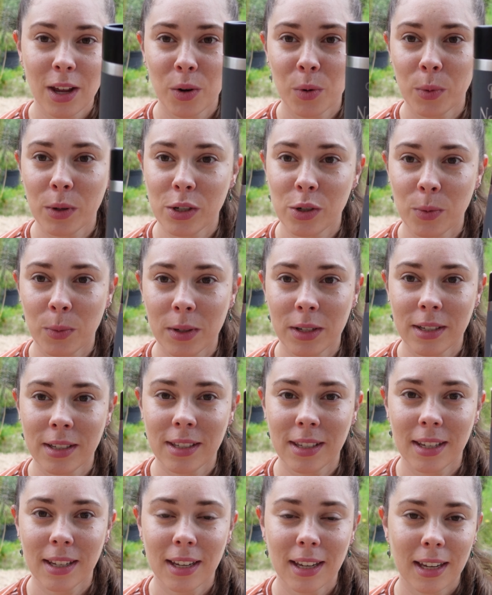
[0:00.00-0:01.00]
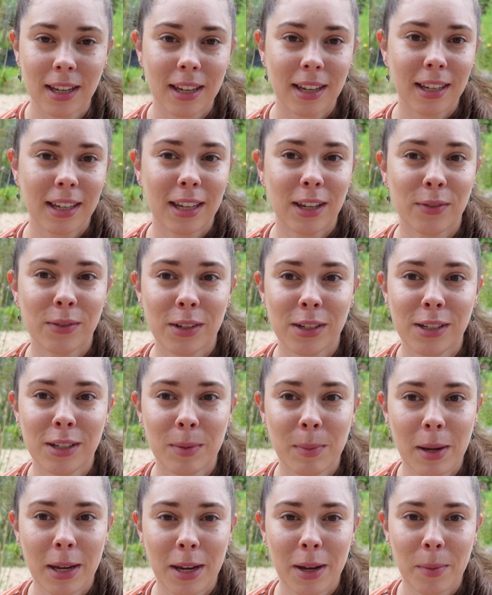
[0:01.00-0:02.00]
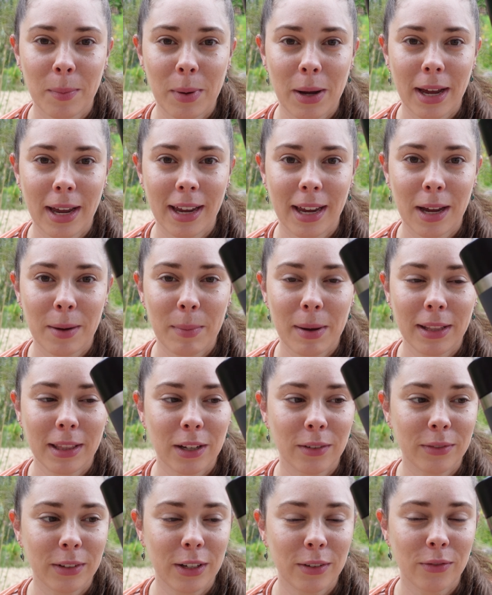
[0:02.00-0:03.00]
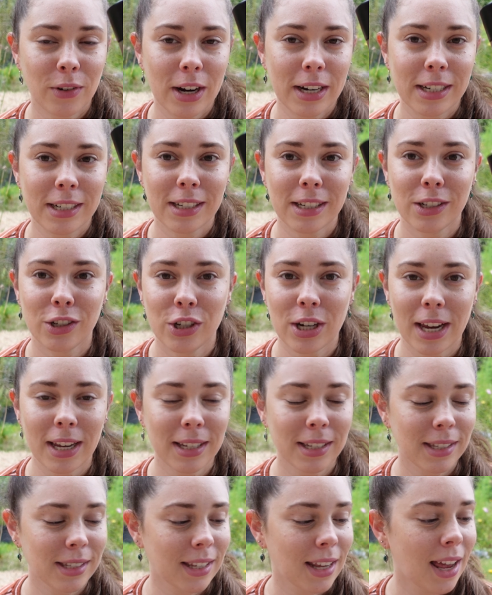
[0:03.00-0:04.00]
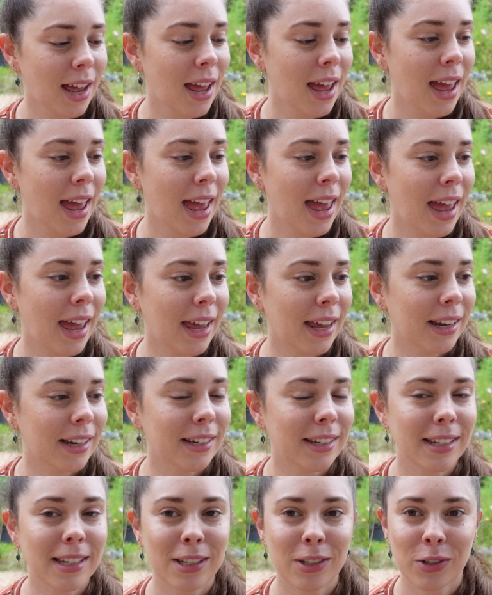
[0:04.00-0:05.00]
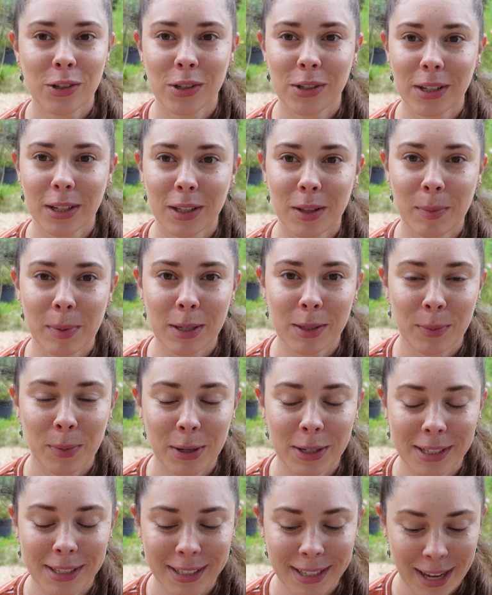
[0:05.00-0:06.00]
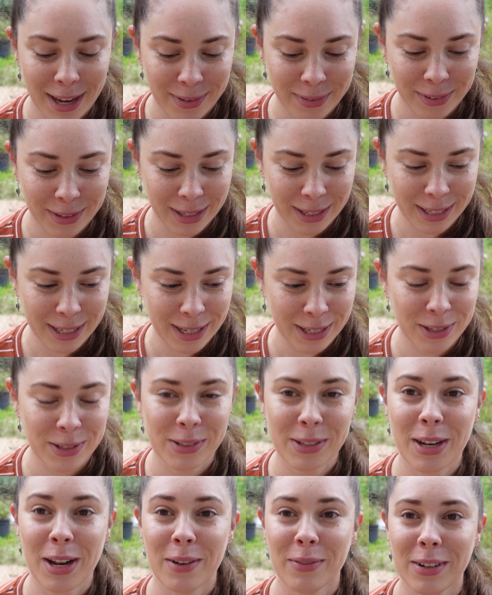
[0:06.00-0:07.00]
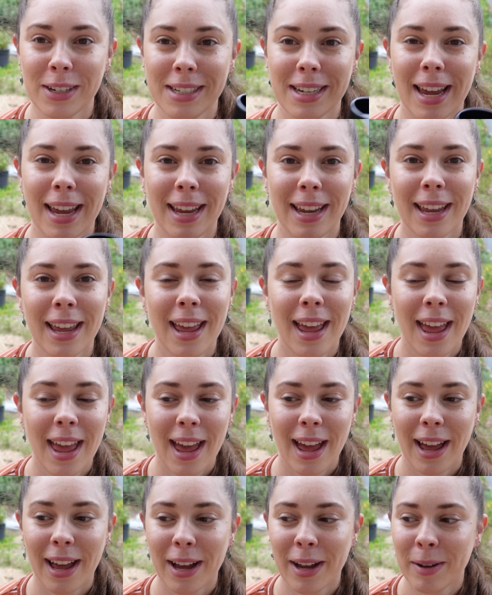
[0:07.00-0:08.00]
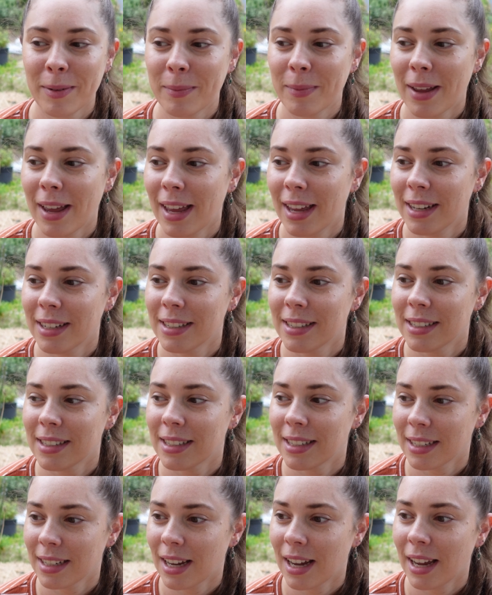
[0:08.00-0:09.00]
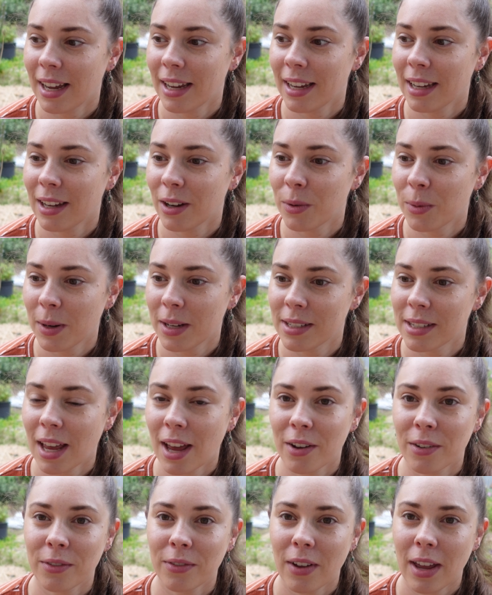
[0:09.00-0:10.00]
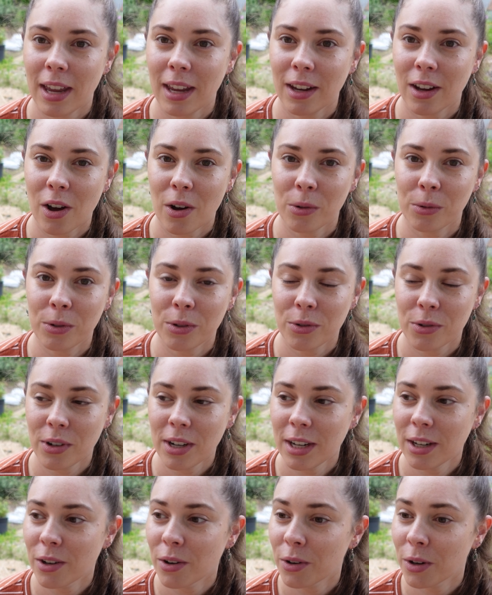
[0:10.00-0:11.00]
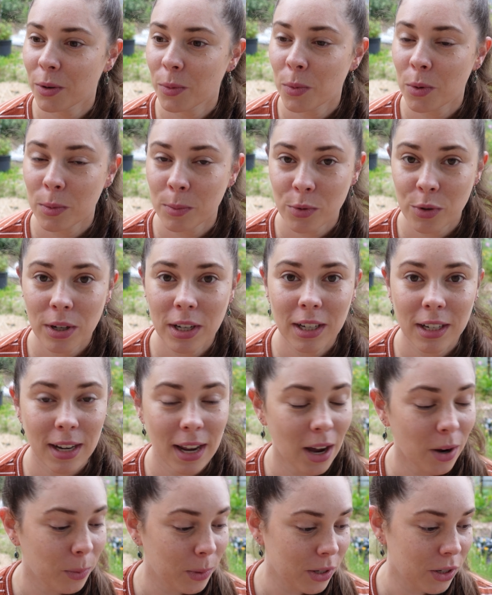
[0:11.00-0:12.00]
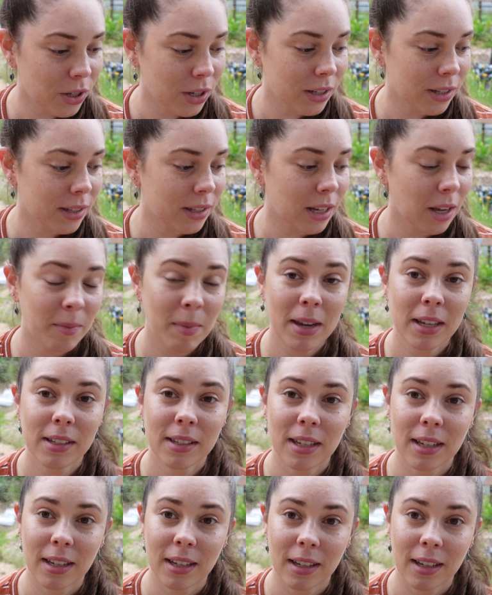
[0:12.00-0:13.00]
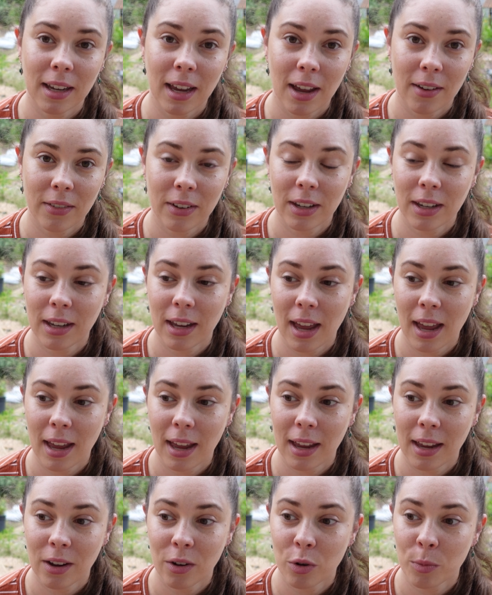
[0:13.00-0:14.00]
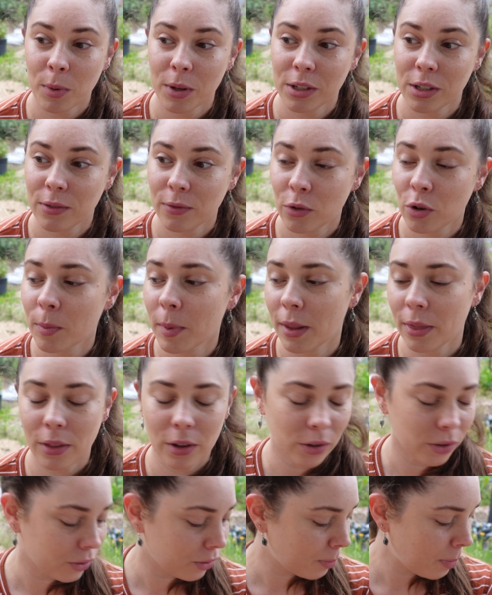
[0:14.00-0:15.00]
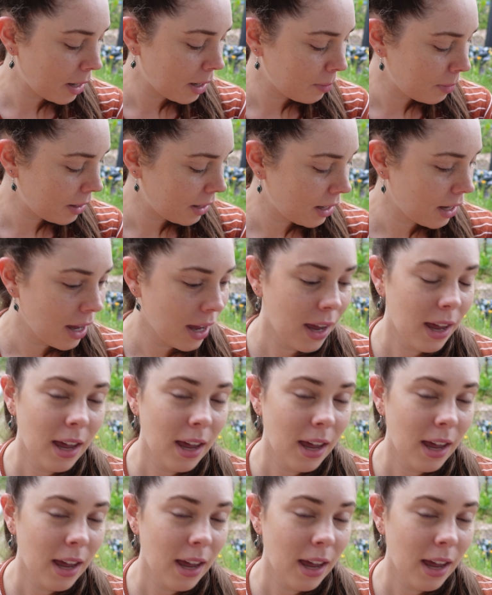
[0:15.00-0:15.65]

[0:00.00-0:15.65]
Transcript: which was gifted to me by my lovely friend Jess, and it's just like the best present ever. Like, I use it every day, and I always have a cold drink or a warm drink now, which is amazing. Having a almost 4-month-old baby,